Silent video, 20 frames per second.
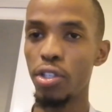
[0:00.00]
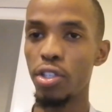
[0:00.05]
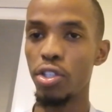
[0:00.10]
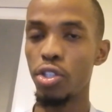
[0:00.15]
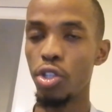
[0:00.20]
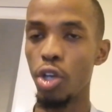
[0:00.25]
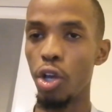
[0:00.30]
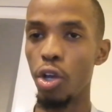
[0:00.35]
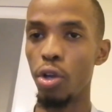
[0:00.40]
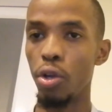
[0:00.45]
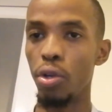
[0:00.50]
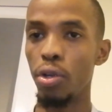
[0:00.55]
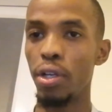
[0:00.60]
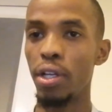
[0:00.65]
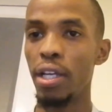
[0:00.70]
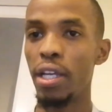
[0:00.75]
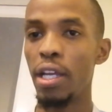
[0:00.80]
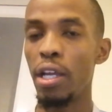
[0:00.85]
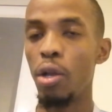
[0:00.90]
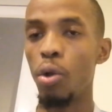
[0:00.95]
So
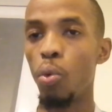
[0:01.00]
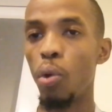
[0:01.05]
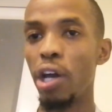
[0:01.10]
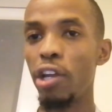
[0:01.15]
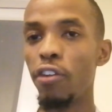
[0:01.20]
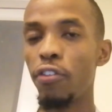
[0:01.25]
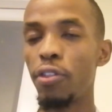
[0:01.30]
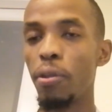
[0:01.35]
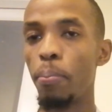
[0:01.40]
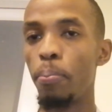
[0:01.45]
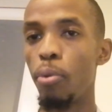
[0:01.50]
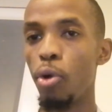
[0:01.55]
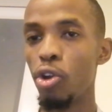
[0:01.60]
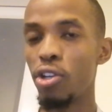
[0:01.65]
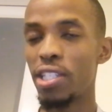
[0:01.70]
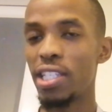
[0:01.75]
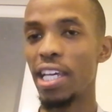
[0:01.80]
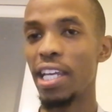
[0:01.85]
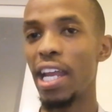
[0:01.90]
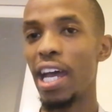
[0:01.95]
one of the
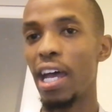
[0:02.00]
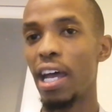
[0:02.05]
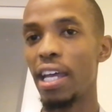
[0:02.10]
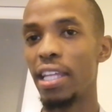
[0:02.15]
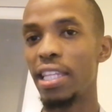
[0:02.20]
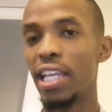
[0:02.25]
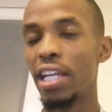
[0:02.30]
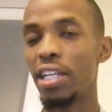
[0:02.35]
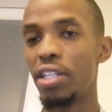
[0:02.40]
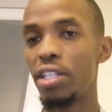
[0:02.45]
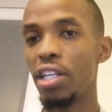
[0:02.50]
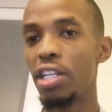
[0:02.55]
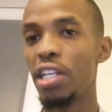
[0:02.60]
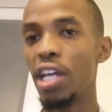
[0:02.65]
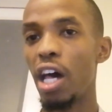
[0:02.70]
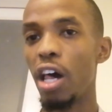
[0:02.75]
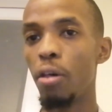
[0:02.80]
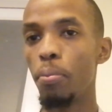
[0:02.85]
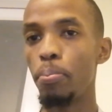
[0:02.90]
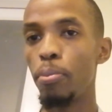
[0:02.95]
books that did
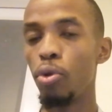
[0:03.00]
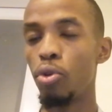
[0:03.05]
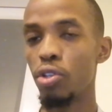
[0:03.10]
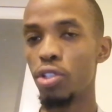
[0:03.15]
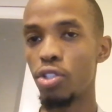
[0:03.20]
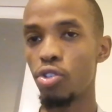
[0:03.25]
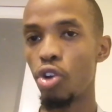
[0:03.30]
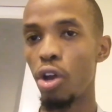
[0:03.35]
help me was